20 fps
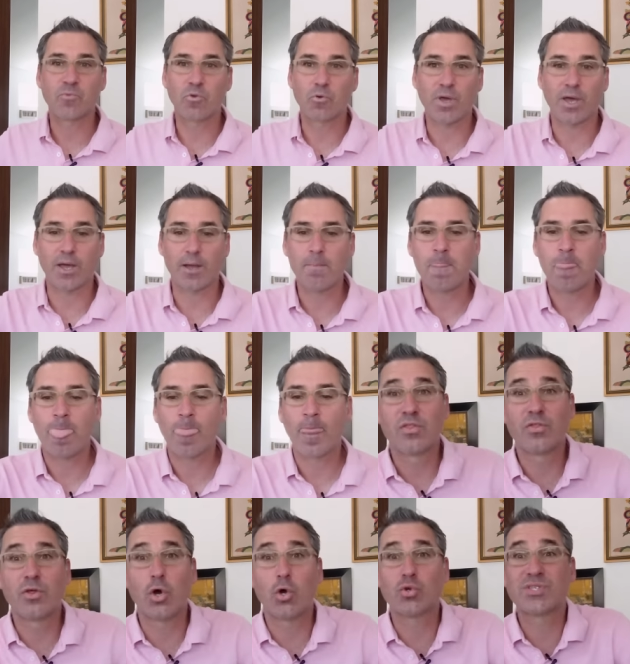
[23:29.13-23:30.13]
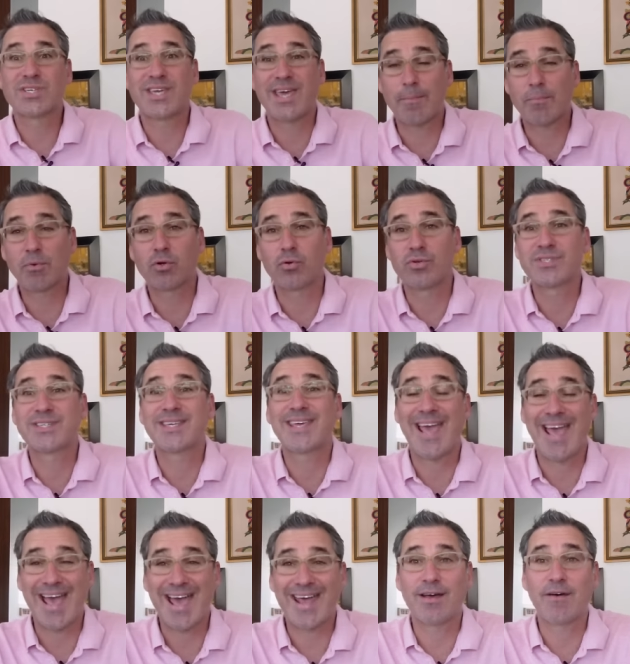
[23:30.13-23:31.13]
Okay? Those chemicals
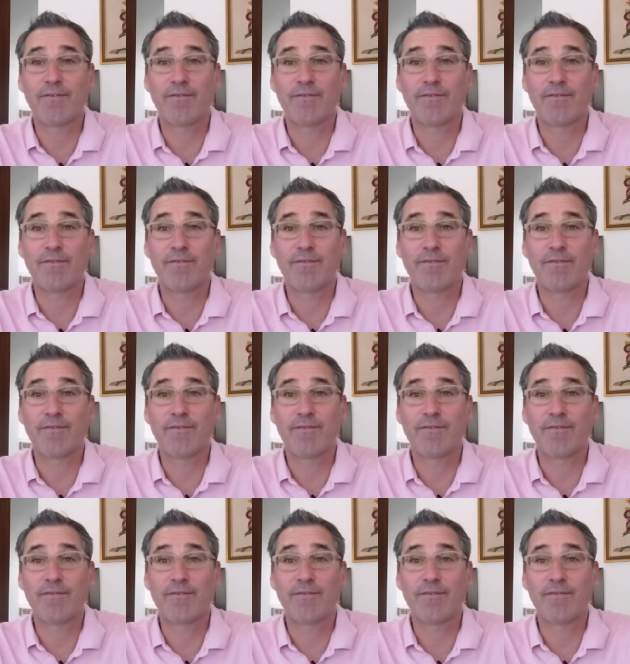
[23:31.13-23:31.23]
can